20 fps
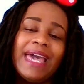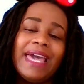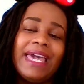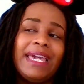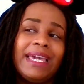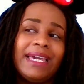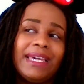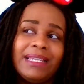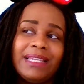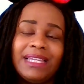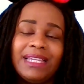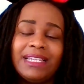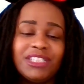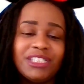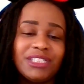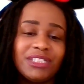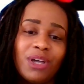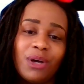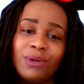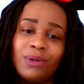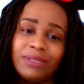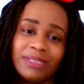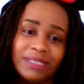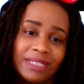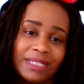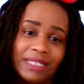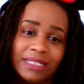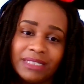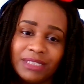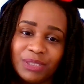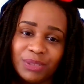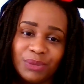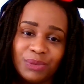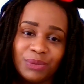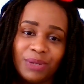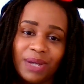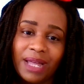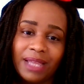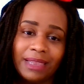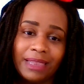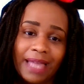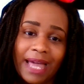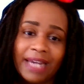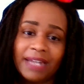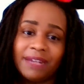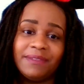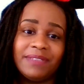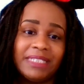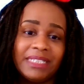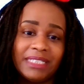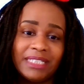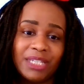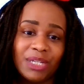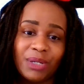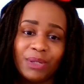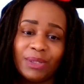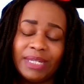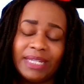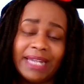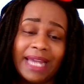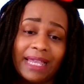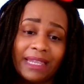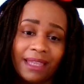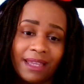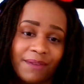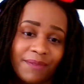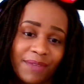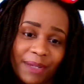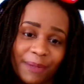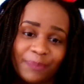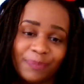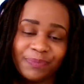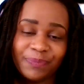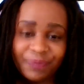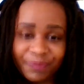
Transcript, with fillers: and it just goes into a lot of detail, and I love it.